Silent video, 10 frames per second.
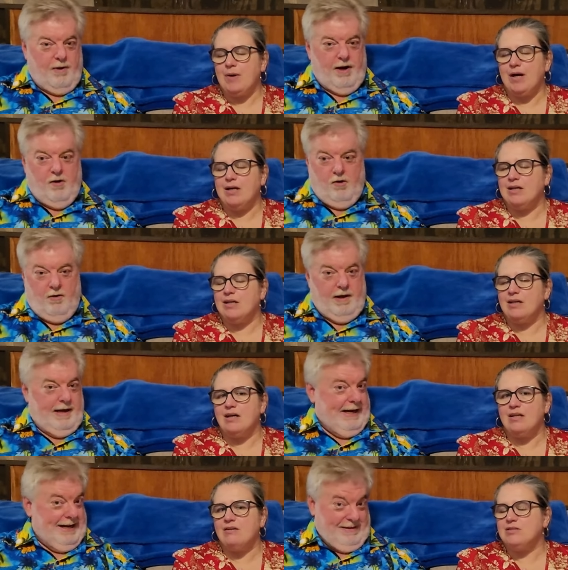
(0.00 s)
Speaker 1: be packing,
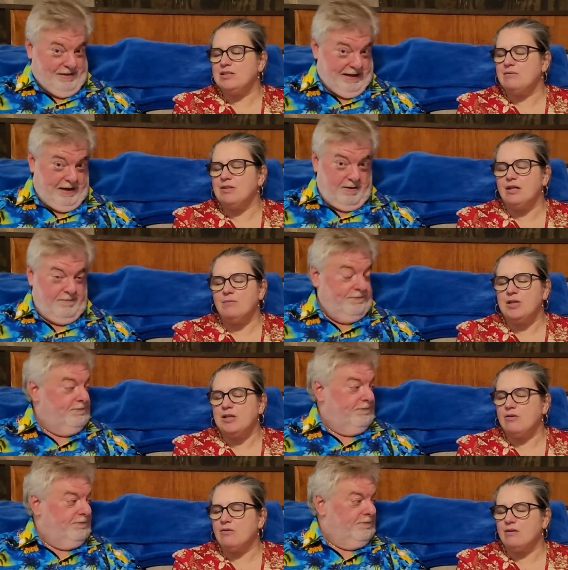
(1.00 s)
I know some of y'all
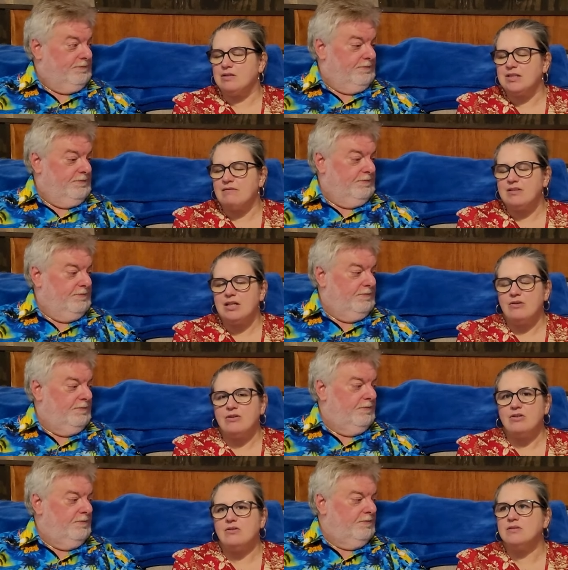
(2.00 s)
be going on a seven day
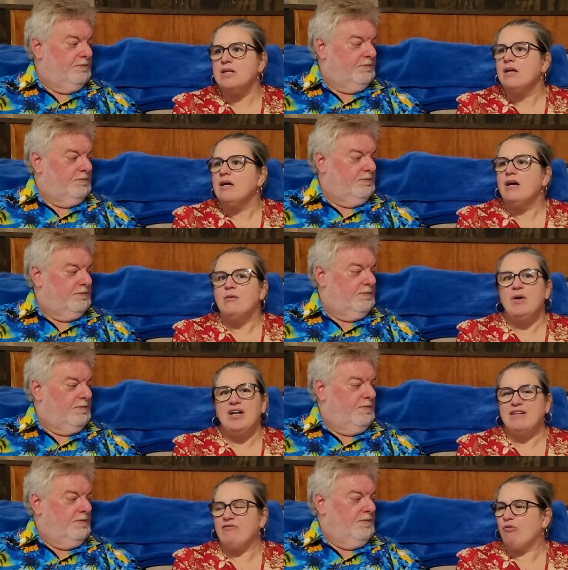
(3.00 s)
cruise and
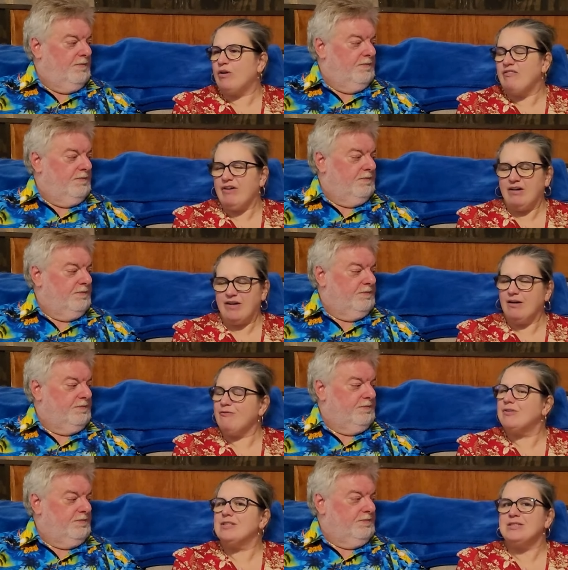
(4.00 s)
packing forty-five
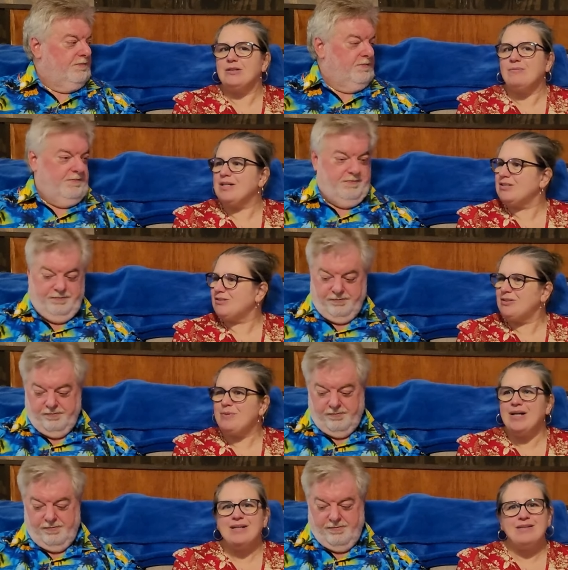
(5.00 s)
outfits. So make sure you're
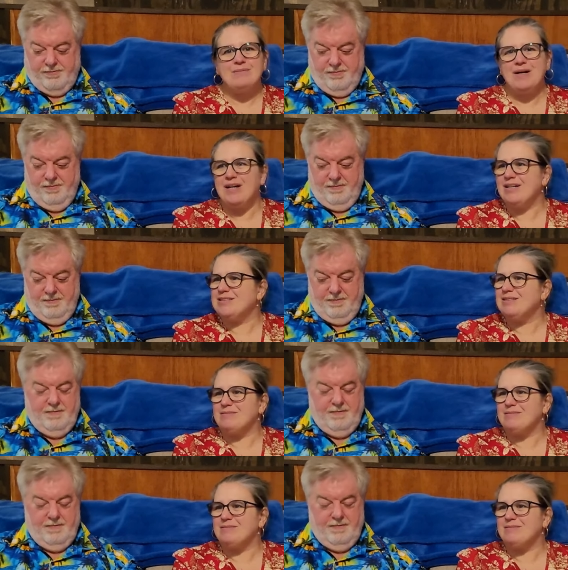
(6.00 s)
packing up pads